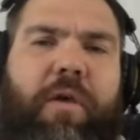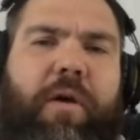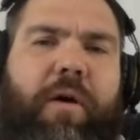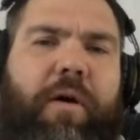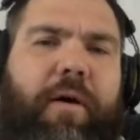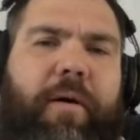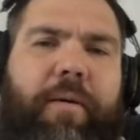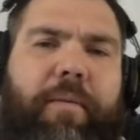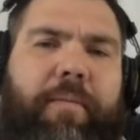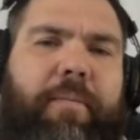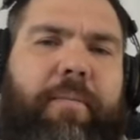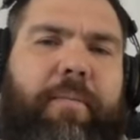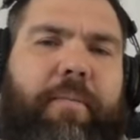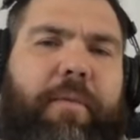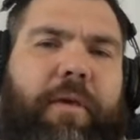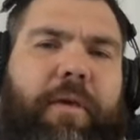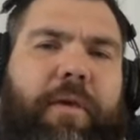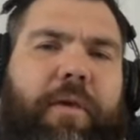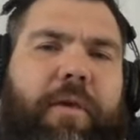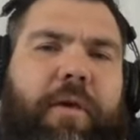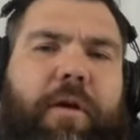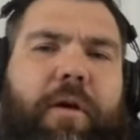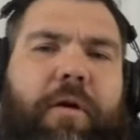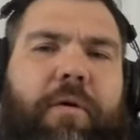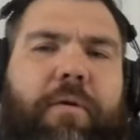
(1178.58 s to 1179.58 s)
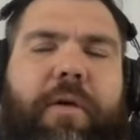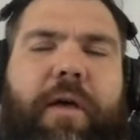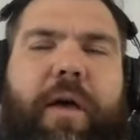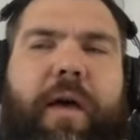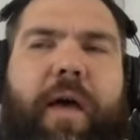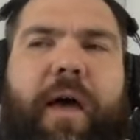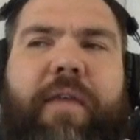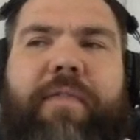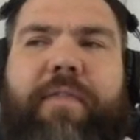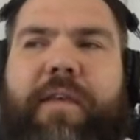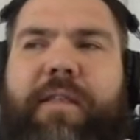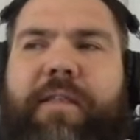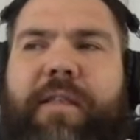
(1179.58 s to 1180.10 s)
uh, you know,
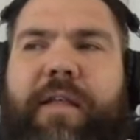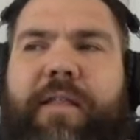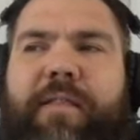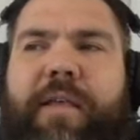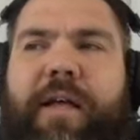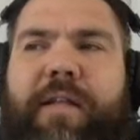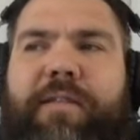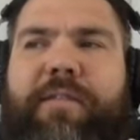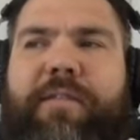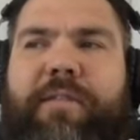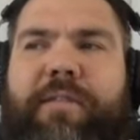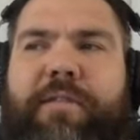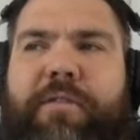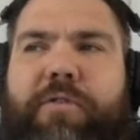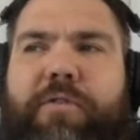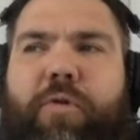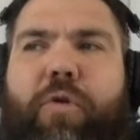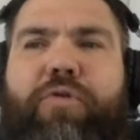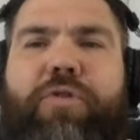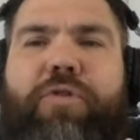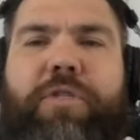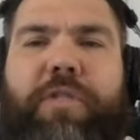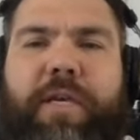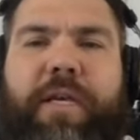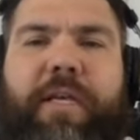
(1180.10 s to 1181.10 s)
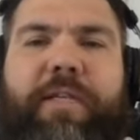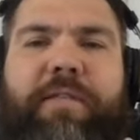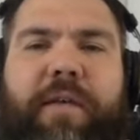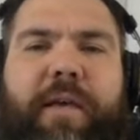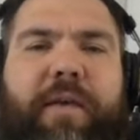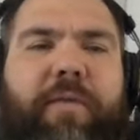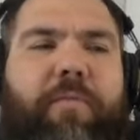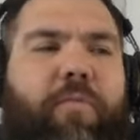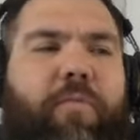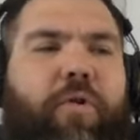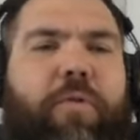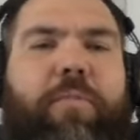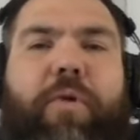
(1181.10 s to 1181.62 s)
I think that that's those things
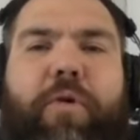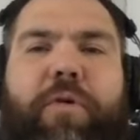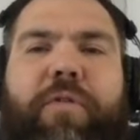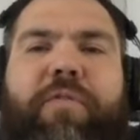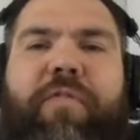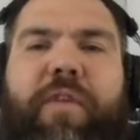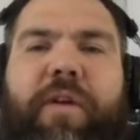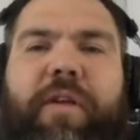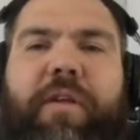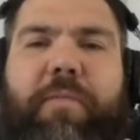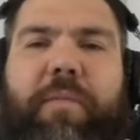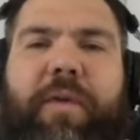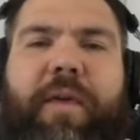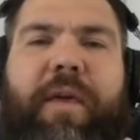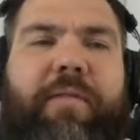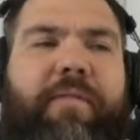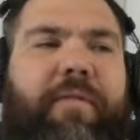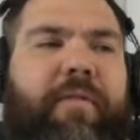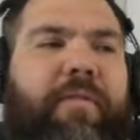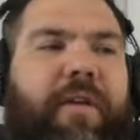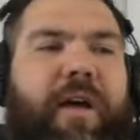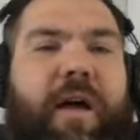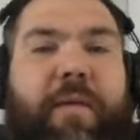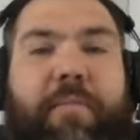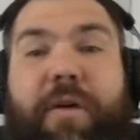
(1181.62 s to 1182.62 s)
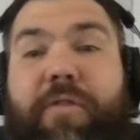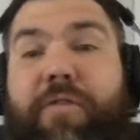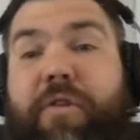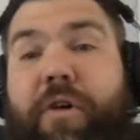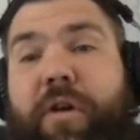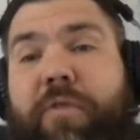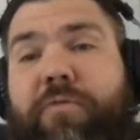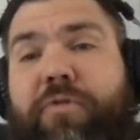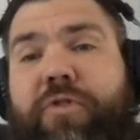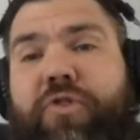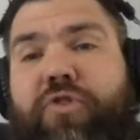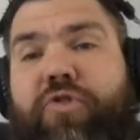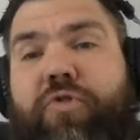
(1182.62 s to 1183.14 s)
like were motivating me at the time. I
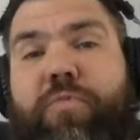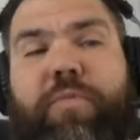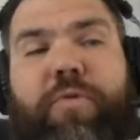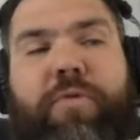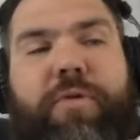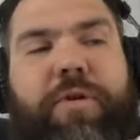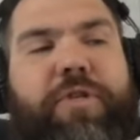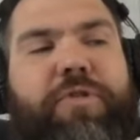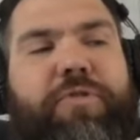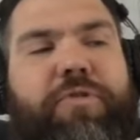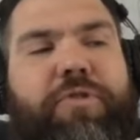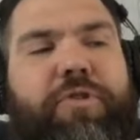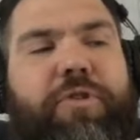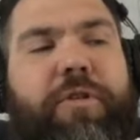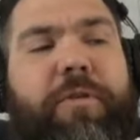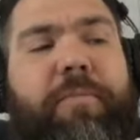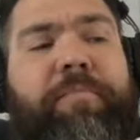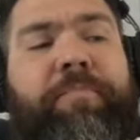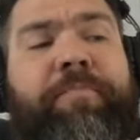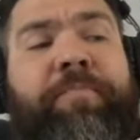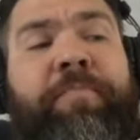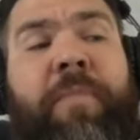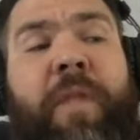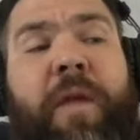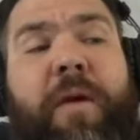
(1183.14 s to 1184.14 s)
thought it was super interesting.